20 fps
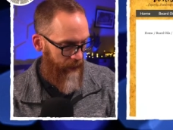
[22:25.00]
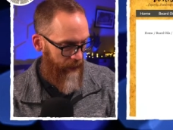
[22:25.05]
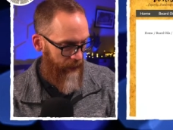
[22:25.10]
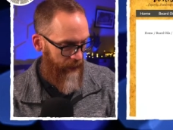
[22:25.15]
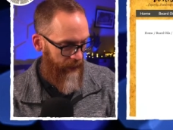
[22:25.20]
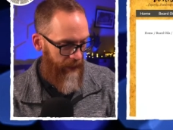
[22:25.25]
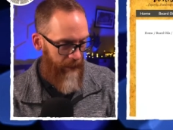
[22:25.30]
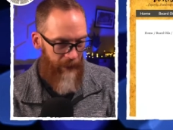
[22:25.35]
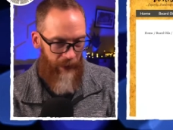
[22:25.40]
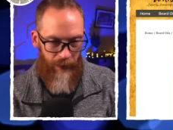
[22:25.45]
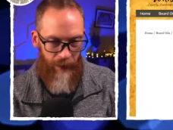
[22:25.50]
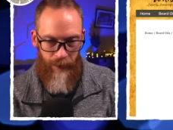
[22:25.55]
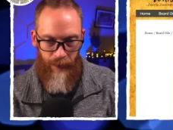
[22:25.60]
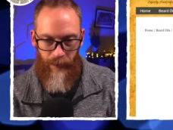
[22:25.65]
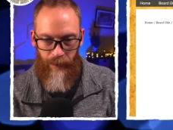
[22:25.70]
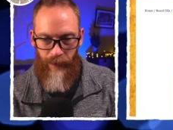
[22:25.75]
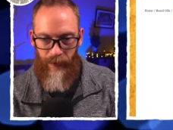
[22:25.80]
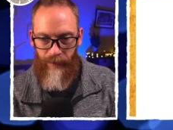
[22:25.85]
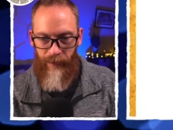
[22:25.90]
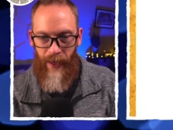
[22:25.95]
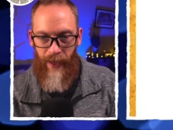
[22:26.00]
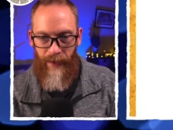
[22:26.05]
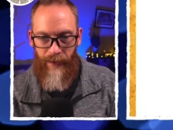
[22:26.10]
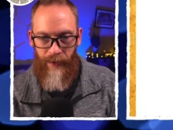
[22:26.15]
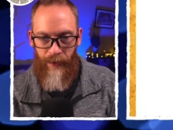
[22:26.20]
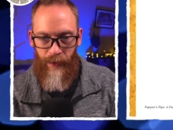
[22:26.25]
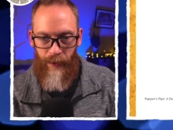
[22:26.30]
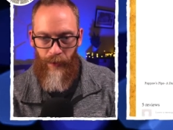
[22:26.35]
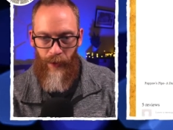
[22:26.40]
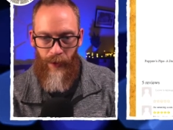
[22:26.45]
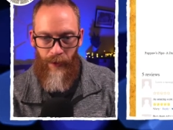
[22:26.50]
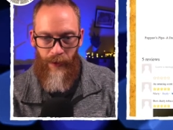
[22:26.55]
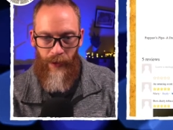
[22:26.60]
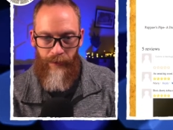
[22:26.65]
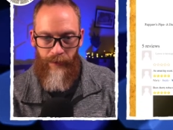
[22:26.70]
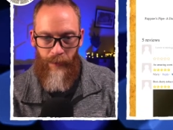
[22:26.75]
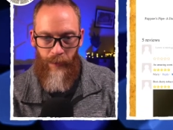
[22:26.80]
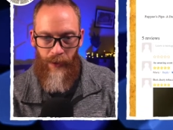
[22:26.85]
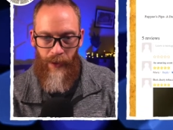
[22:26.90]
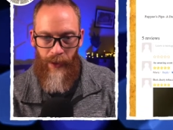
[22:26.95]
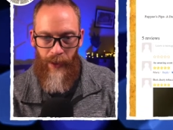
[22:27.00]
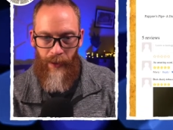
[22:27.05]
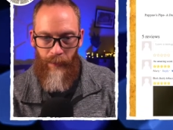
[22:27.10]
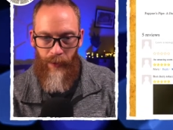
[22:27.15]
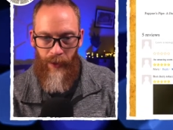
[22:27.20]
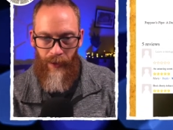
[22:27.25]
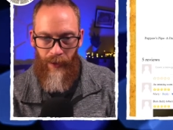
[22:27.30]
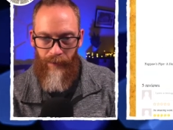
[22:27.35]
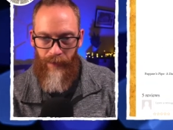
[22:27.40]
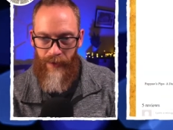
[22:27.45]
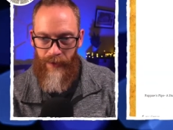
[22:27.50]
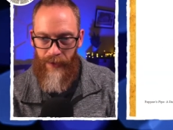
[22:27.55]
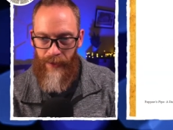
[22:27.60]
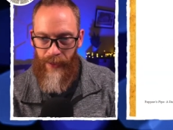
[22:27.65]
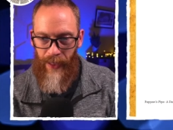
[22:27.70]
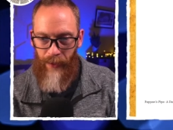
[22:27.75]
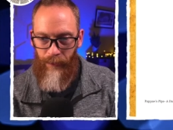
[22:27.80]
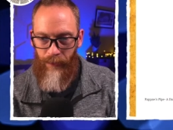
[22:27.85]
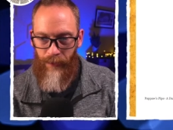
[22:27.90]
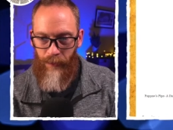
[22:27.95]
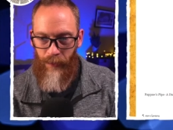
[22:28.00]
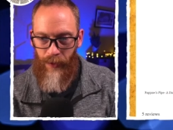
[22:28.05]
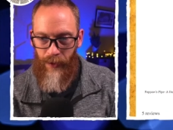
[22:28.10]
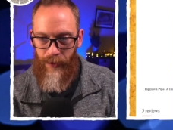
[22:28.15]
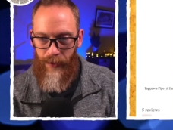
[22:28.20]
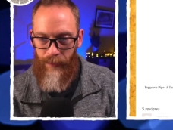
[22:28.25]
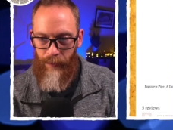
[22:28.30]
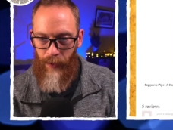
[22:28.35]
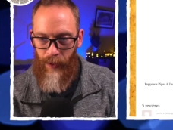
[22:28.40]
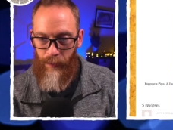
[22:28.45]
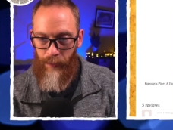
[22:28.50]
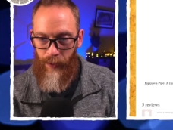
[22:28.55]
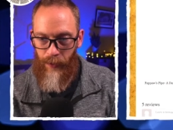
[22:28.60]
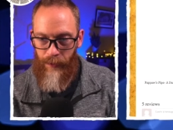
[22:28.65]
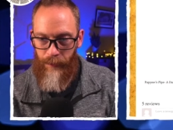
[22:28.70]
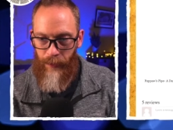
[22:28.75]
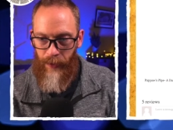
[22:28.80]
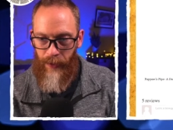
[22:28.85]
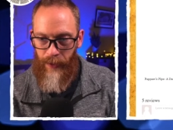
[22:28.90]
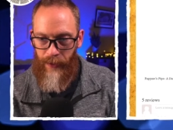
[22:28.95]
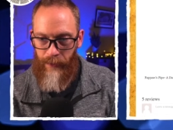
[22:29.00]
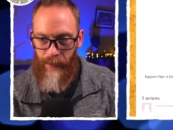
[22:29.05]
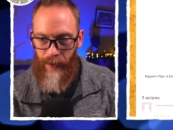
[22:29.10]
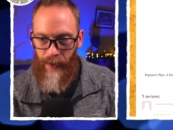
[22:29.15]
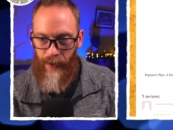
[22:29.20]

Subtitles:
And I'm not sure if I've gotten to all of them or not, but obviously that one was Pawpaw's Pipe.